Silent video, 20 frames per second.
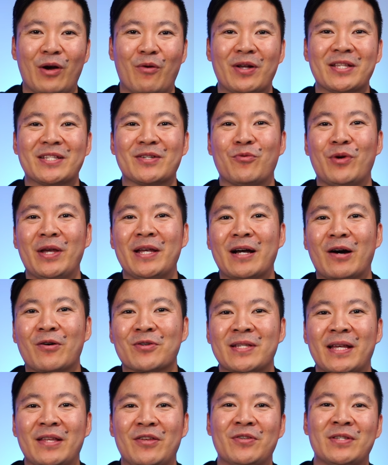once a week I'll
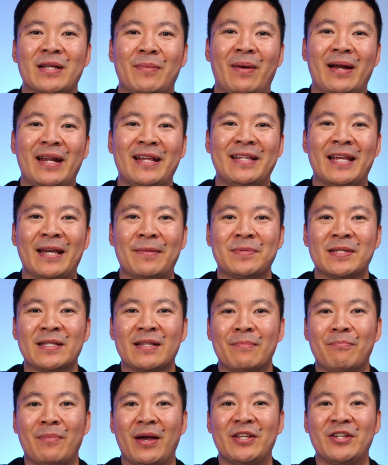send you some money tips,
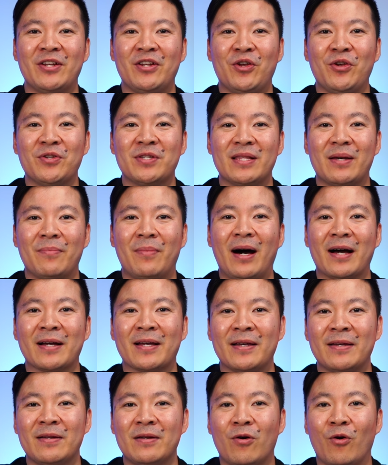major news in the
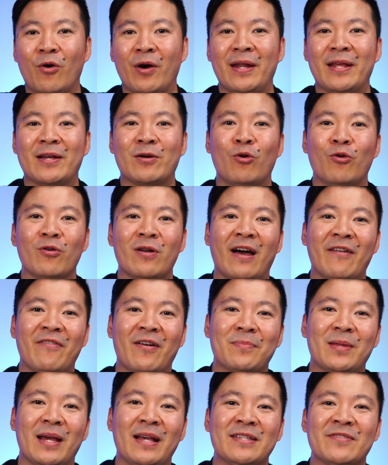market, or any cool life
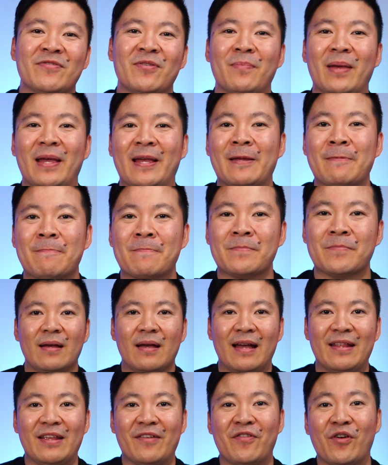updates from me.
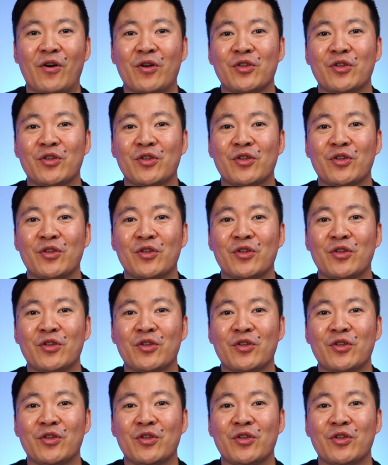And if you're